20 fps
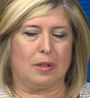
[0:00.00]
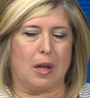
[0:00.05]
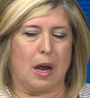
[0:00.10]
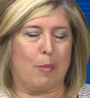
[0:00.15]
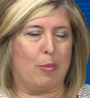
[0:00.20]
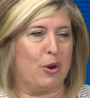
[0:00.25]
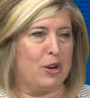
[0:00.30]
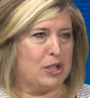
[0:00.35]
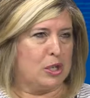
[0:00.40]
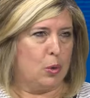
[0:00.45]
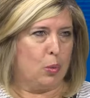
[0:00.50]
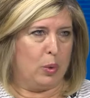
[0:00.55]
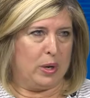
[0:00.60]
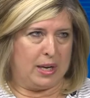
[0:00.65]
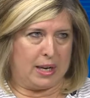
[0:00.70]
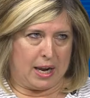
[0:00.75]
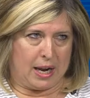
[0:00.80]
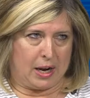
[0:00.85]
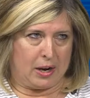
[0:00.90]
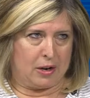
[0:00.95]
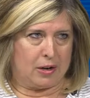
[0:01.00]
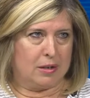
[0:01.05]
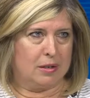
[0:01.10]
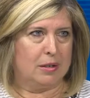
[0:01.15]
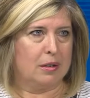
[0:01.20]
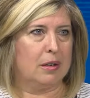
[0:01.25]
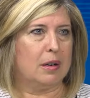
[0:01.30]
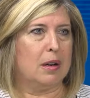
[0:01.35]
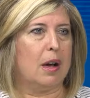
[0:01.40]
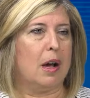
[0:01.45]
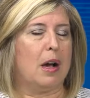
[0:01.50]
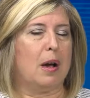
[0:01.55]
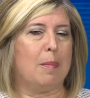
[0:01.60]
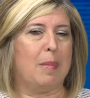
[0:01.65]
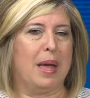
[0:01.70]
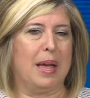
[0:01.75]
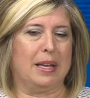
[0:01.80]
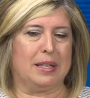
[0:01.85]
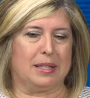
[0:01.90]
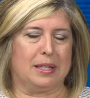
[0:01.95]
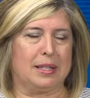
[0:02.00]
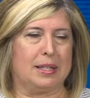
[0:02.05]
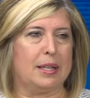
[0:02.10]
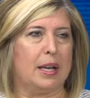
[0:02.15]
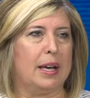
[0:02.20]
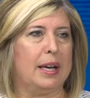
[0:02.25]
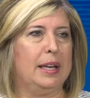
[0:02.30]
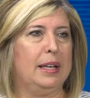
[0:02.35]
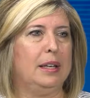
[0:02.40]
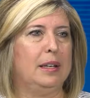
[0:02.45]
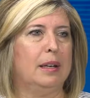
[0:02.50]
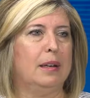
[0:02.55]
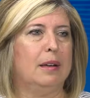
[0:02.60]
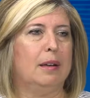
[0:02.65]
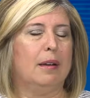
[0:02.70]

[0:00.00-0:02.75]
Operation We Care has a site.